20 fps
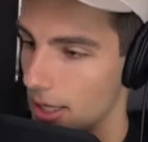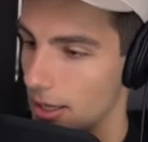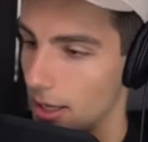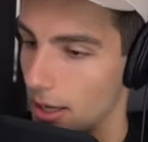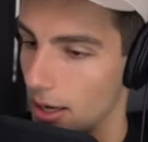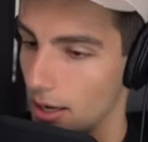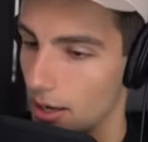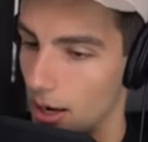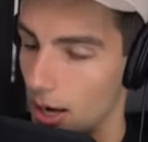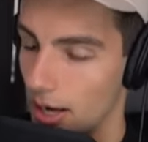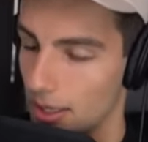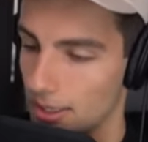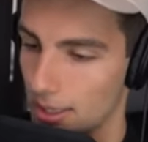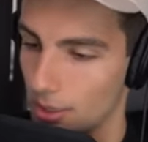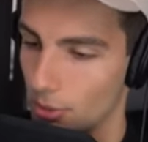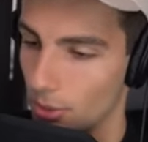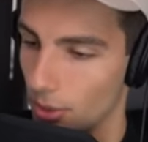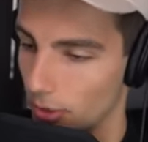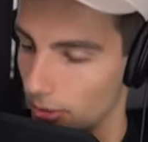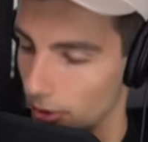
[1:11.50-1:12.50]
and then
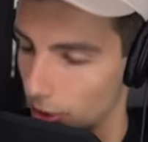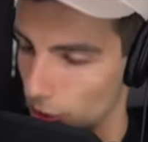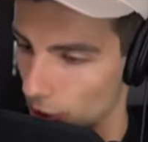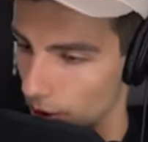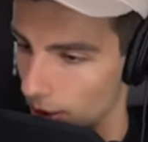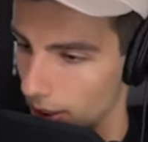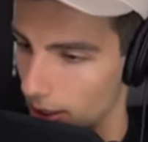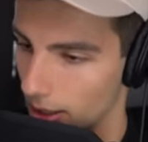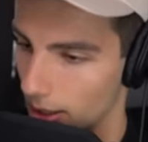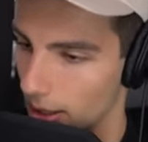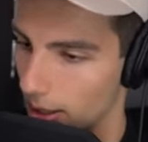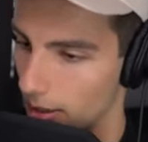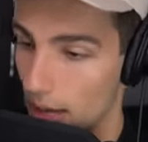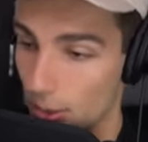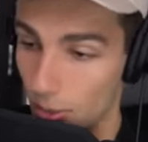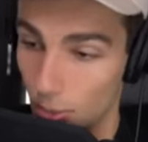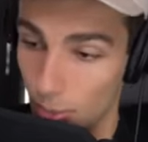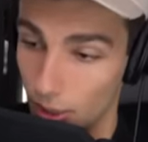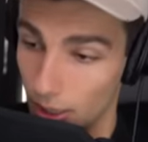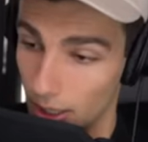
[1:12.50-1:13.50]
RC20 retro color,
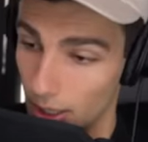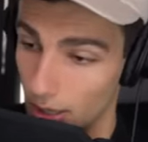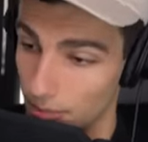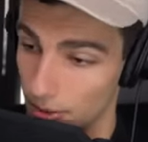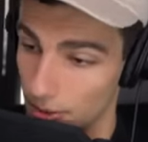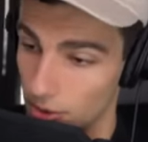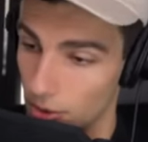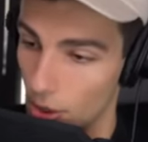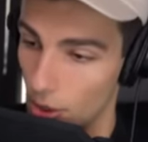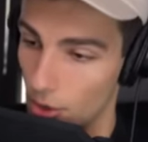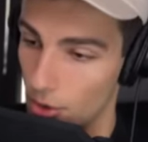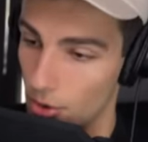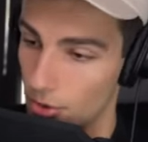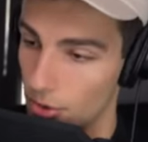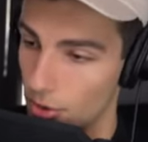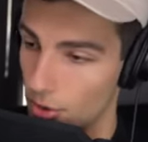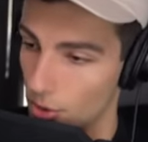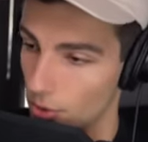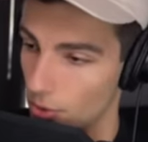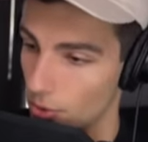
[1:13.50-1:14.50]
and we're bringing up the
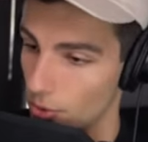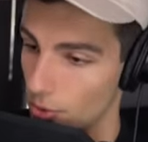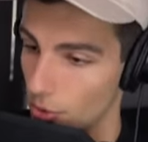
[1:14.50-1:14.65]
tone to